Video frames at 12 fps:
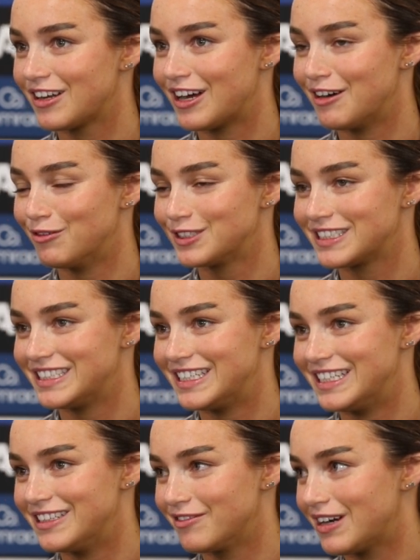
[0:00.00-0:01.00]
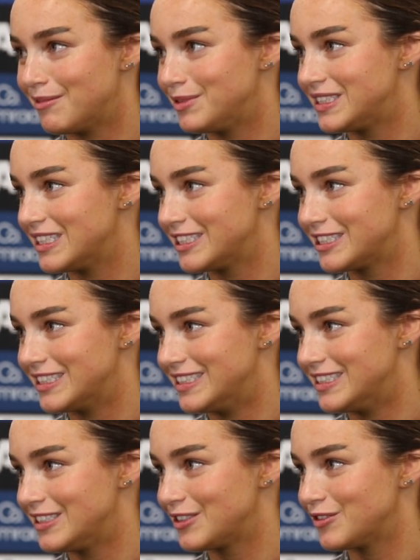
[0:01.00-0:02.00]
I wasn't in the right
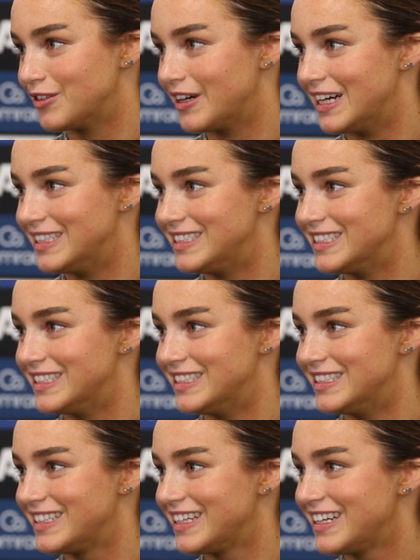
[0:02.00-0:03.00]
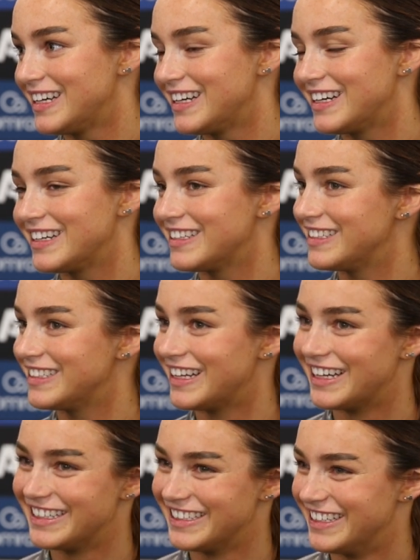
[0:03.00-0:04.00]
positions, or I don't
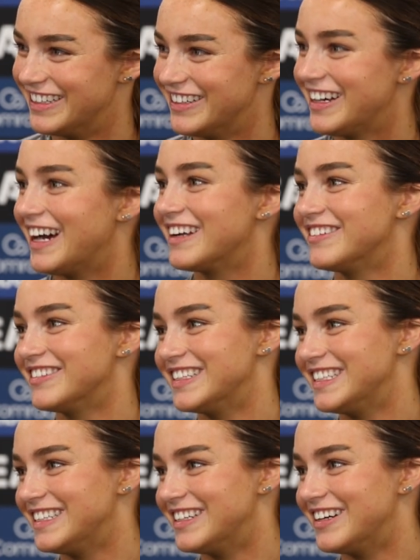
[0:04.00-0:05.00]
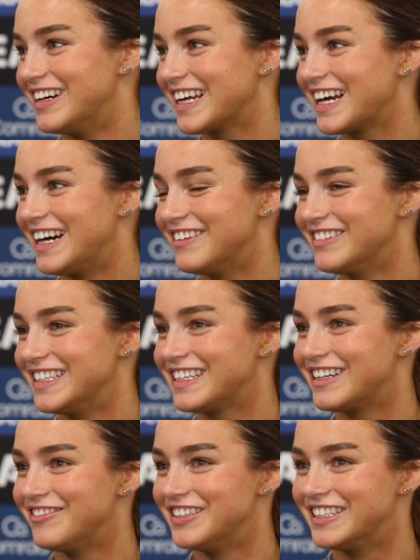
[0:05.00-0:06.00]
really know, I can't really
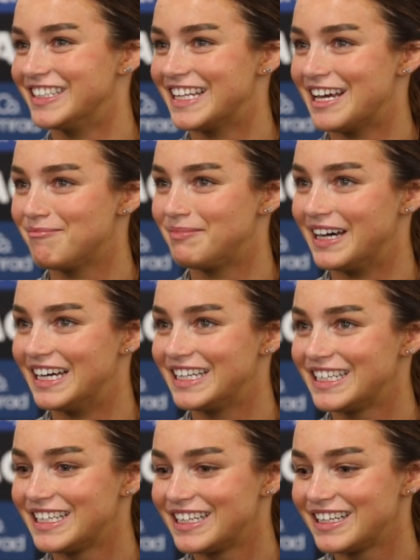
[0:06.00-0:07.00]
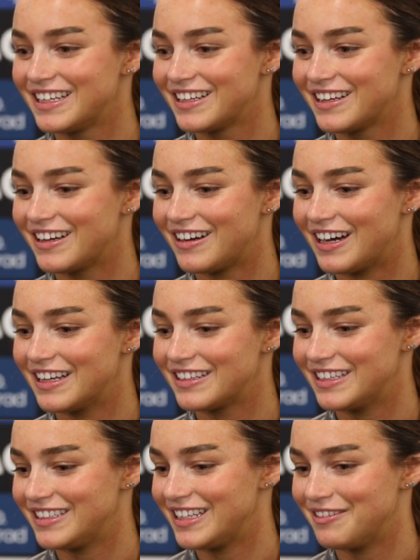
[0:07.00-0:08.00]
comment on that, but I
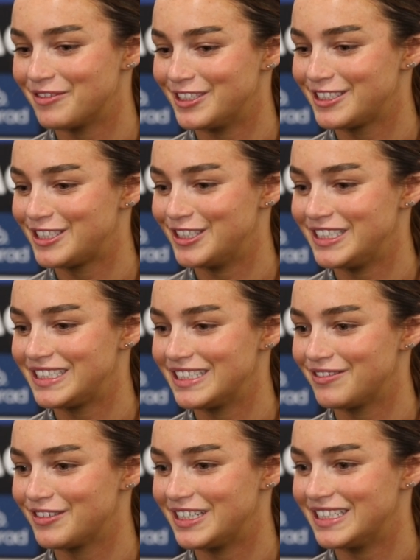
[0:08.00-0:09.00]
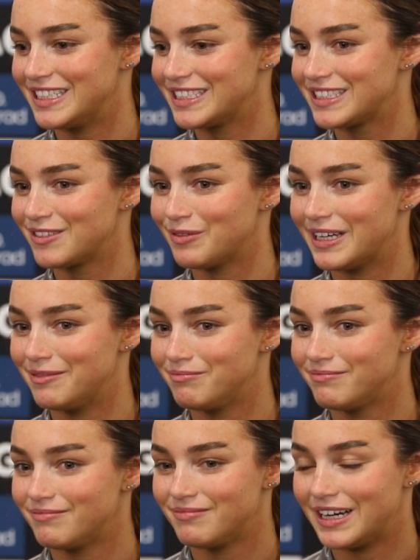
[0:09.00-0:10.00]
think everyone's journey is different, and this is the
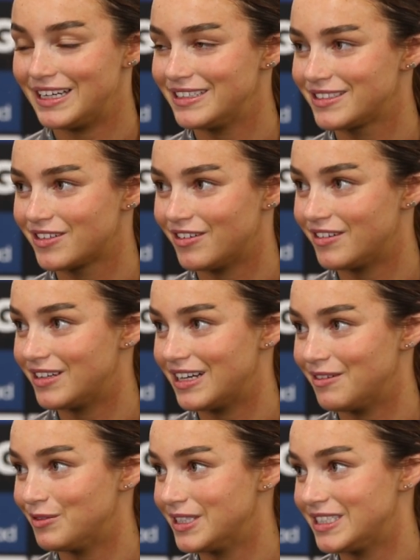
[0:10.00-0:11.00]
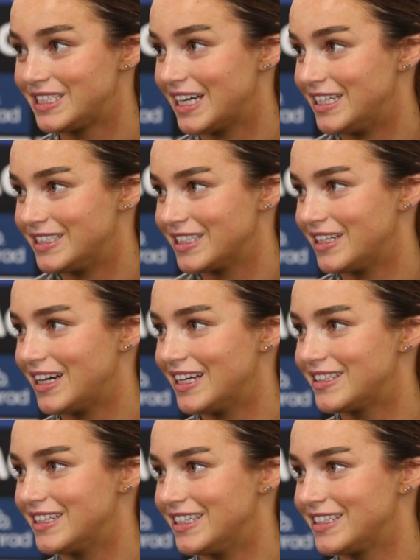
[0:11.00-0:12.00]
way mine has gone, and I wouldn't change it.
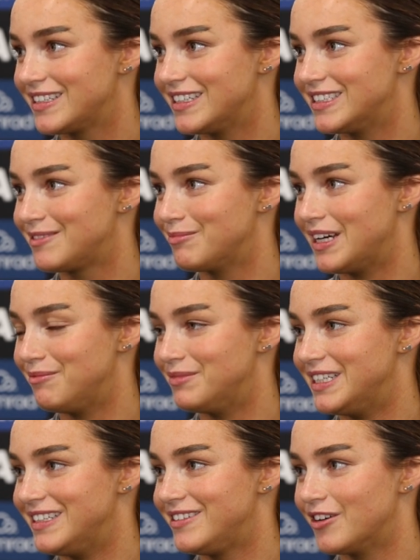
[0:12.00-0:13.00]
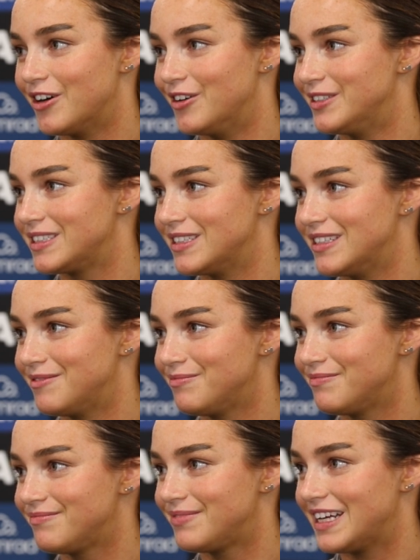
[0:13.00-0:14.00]
I think it's made me grow as a
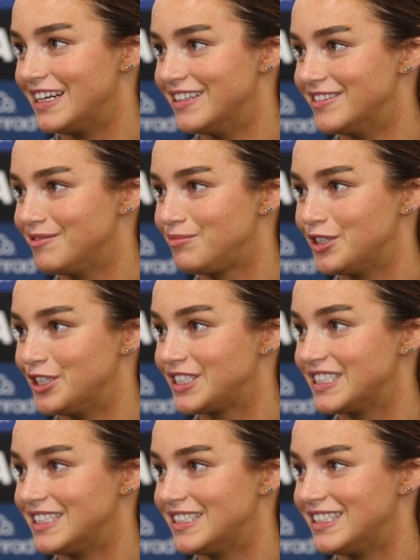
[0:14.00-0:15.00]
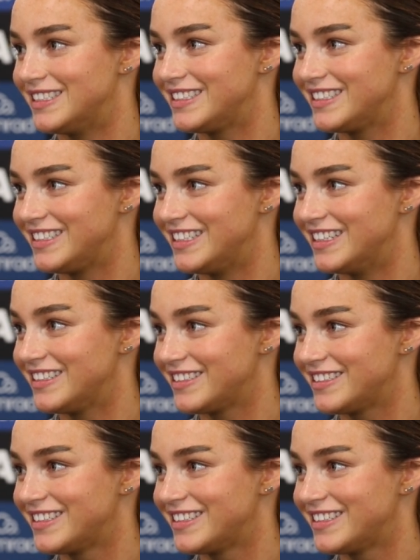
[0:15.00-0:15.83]
player and person, and yeah.